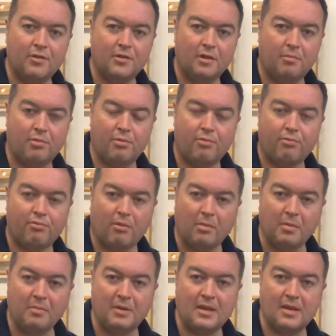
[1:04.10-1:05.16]
will
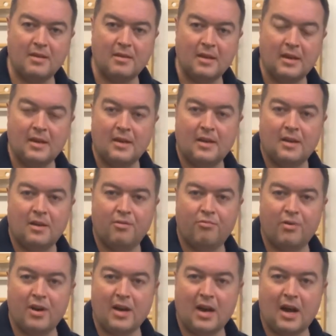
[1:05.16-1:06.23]
probably
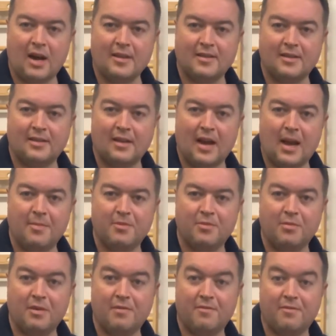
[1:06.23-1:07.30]
realise at times
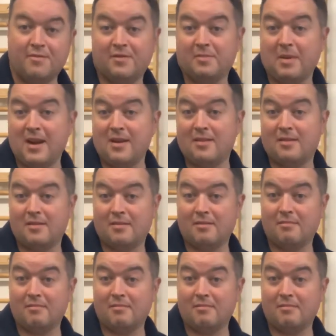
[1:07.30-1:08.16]
we've spent